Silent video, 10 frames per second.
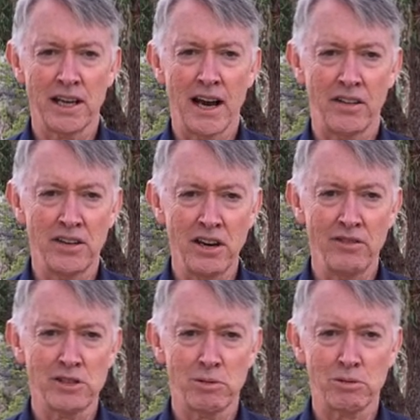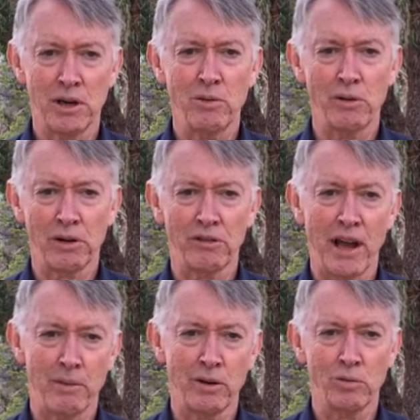are the difference between what would have
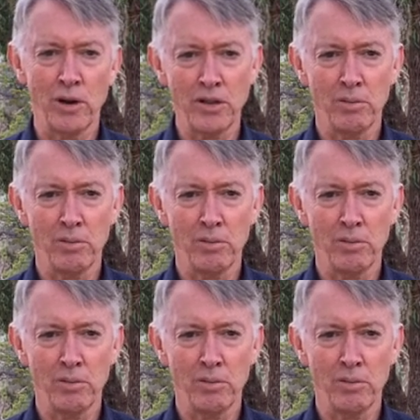happened with the